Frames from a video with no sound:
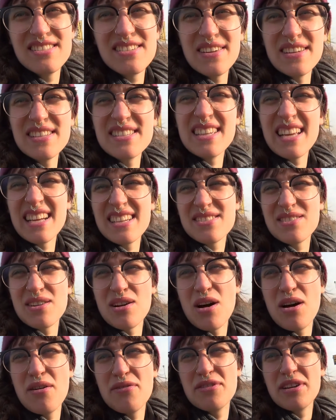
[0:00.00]
so that's an
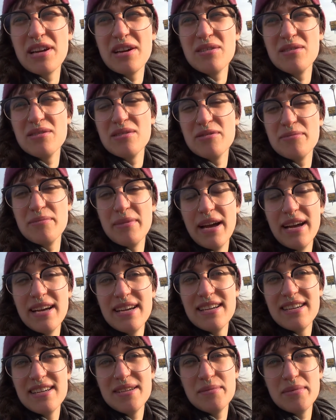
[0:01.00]
extra half an hour of
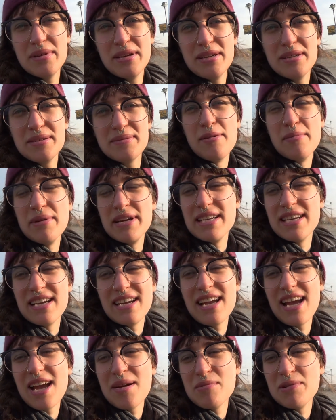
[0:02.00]
biking, but I mean,
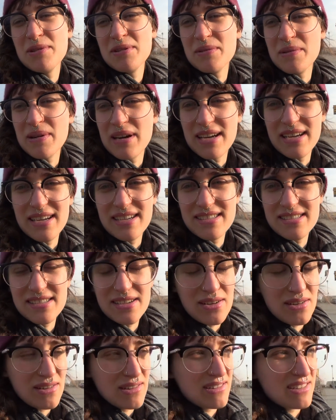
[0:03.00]
I came all the way, so